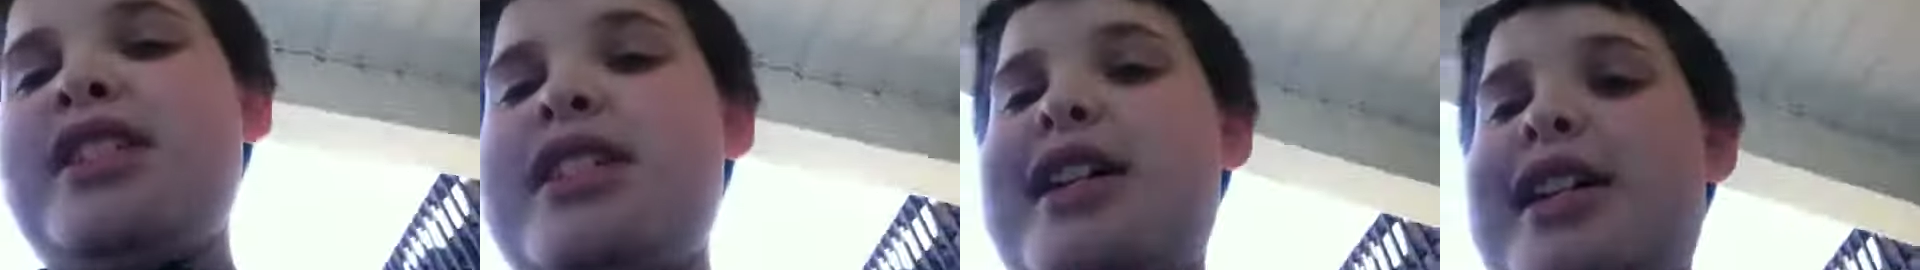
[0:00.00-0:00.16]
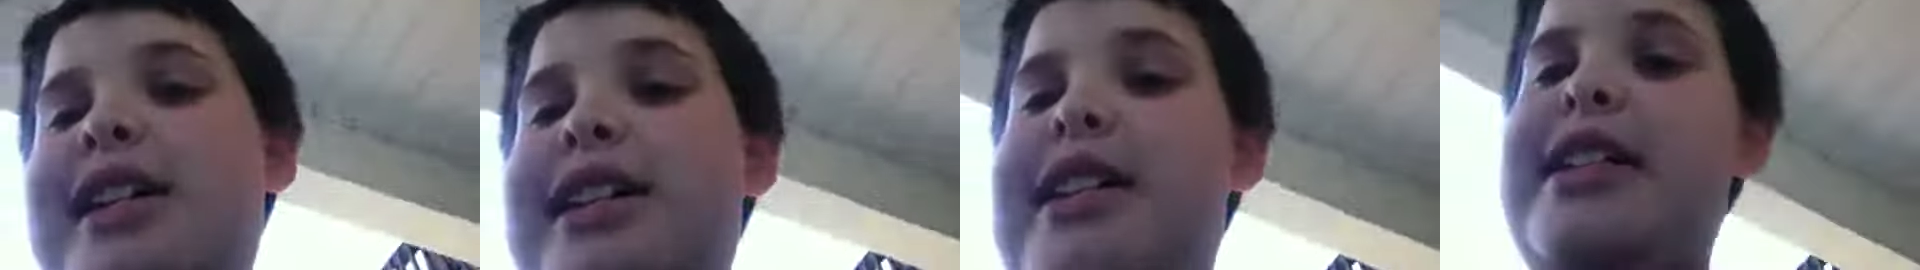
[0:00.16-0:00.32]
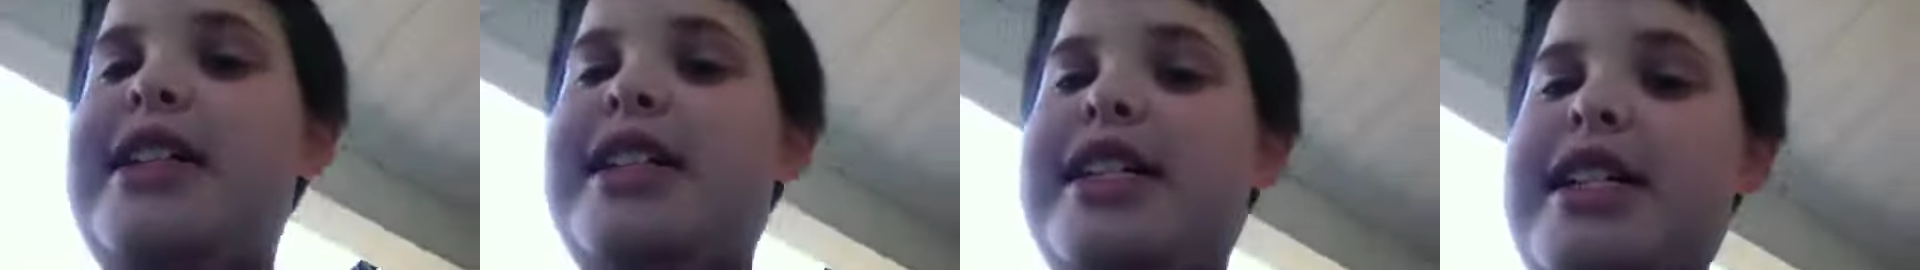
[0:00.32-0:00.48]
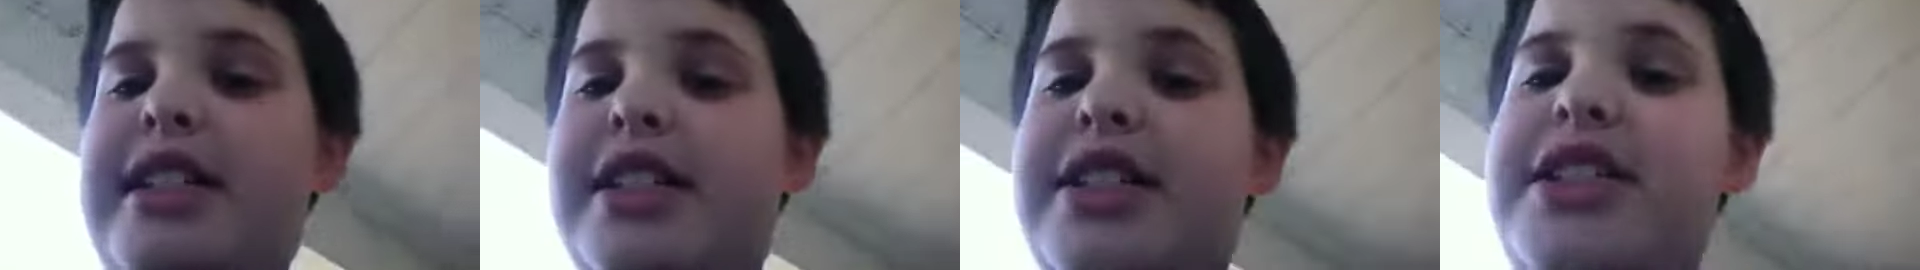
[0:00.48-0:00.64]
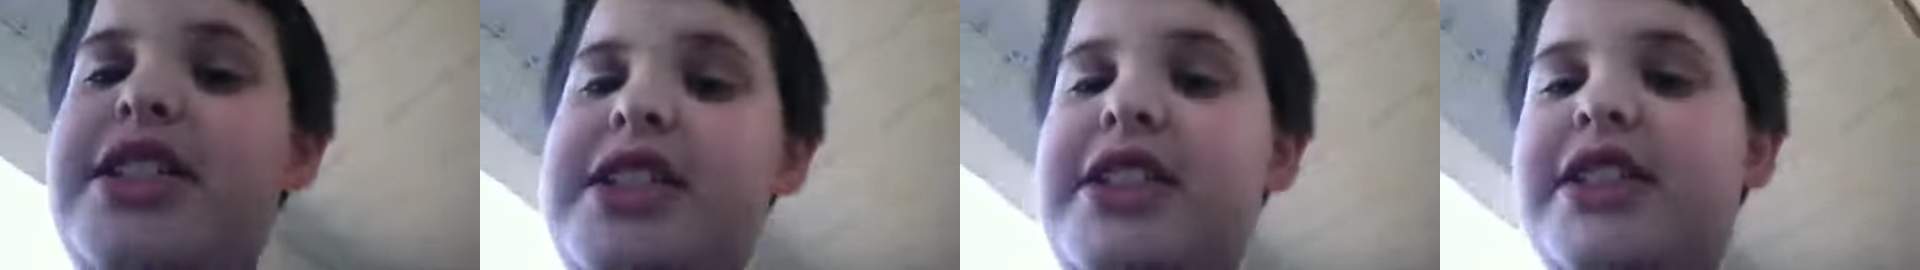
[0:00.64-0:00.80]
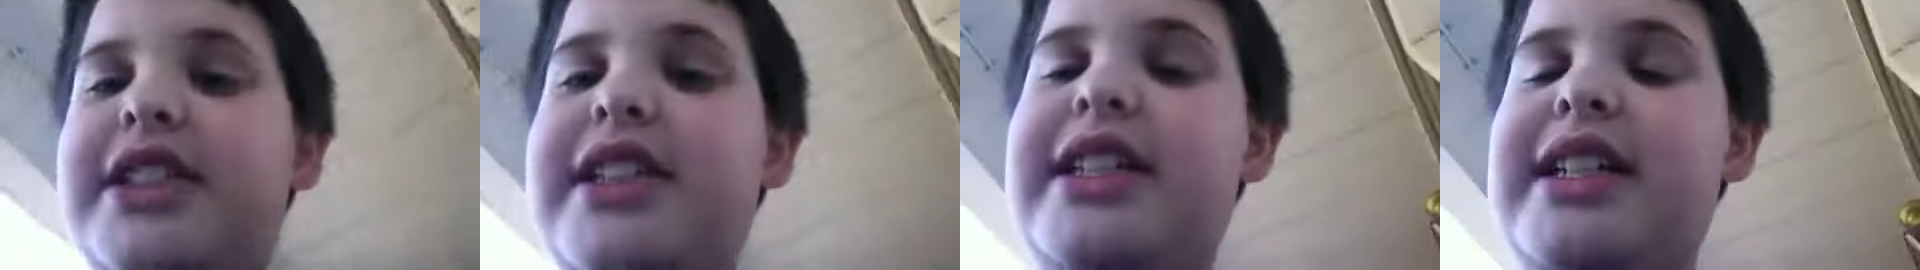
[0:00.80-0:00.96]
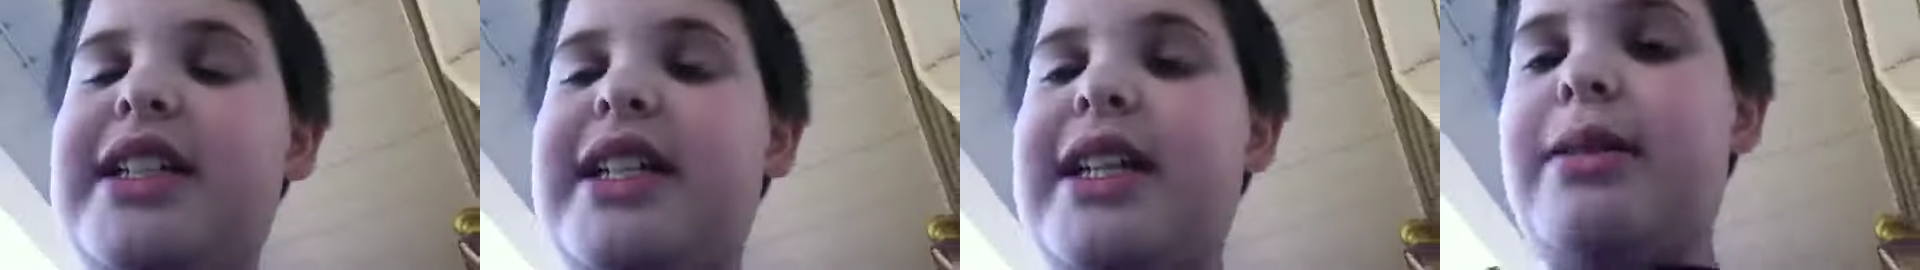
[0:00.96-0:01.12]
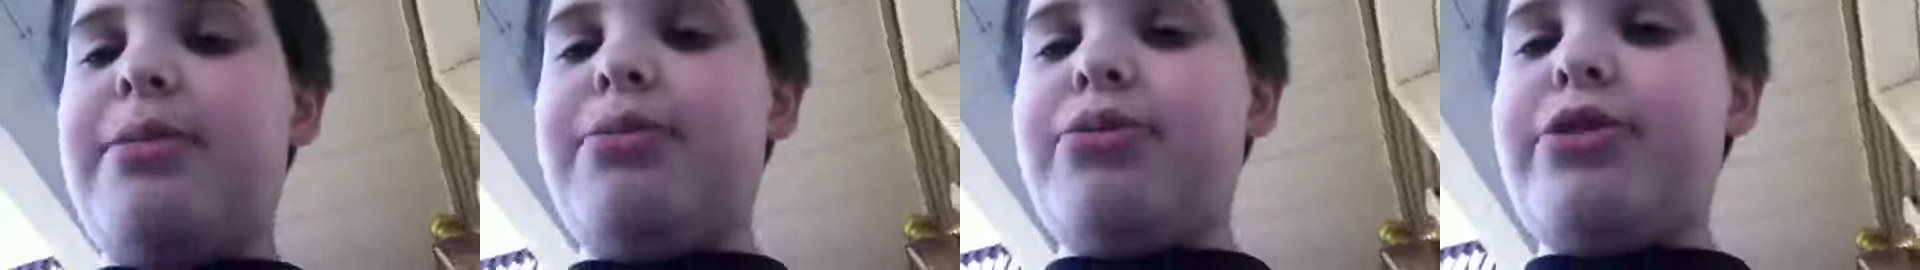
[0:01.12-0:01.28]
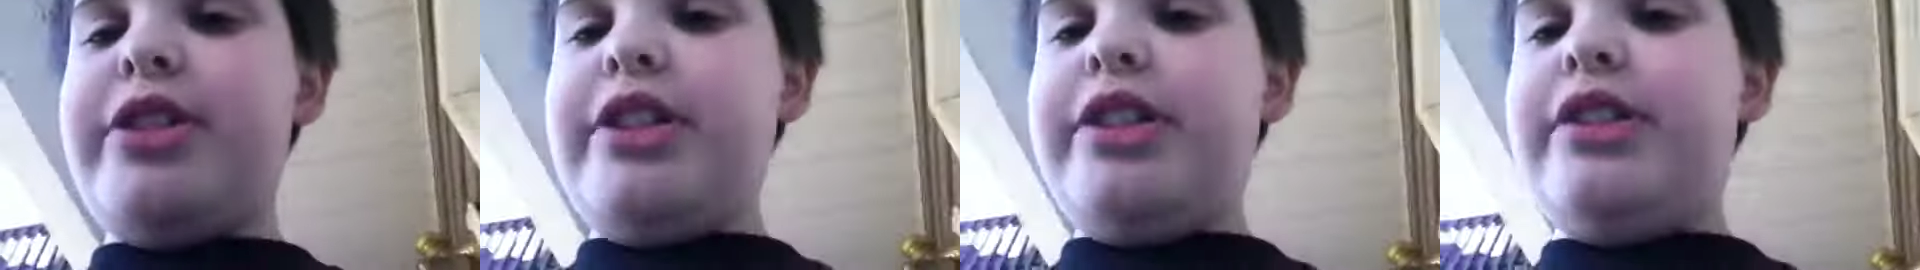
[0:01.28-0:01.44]
I got Justin
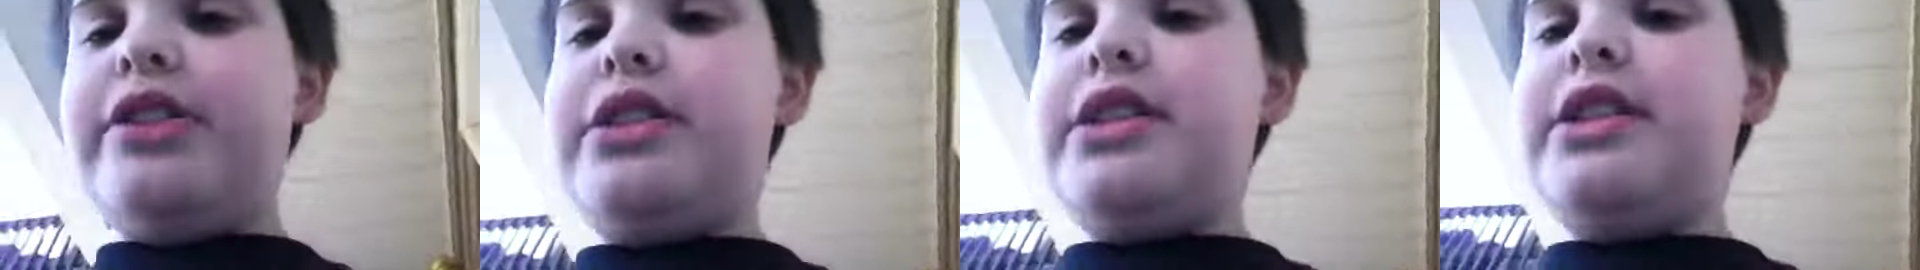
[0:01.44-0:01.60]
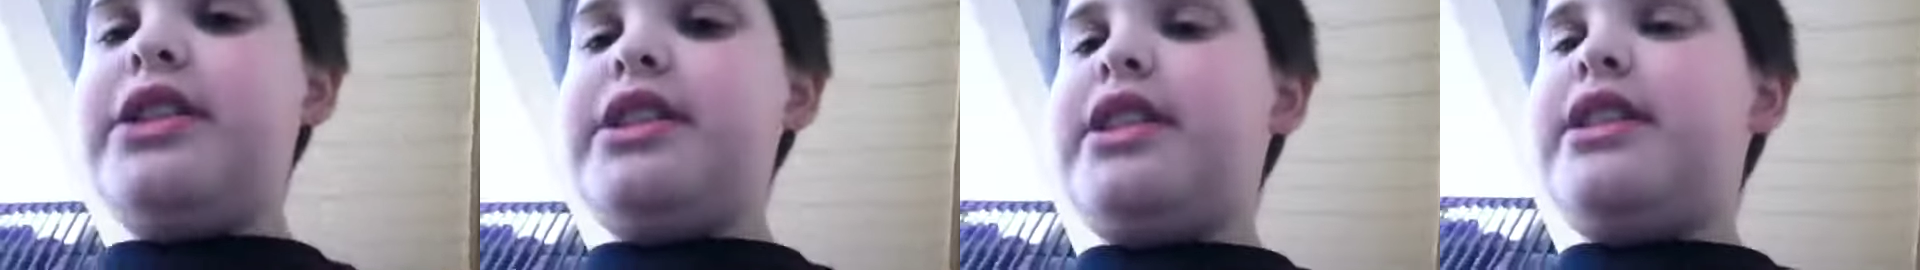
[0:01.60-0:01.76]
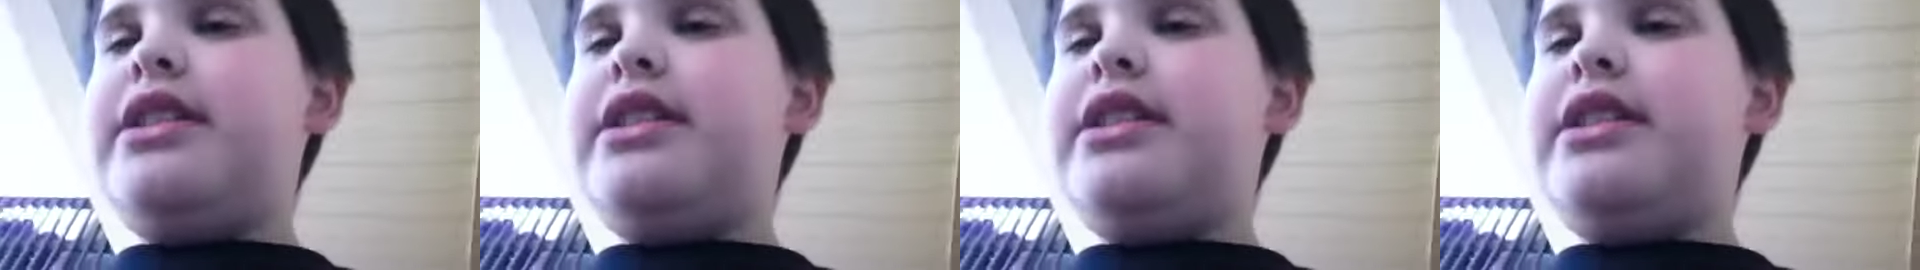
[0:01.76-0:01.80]
Gabriel.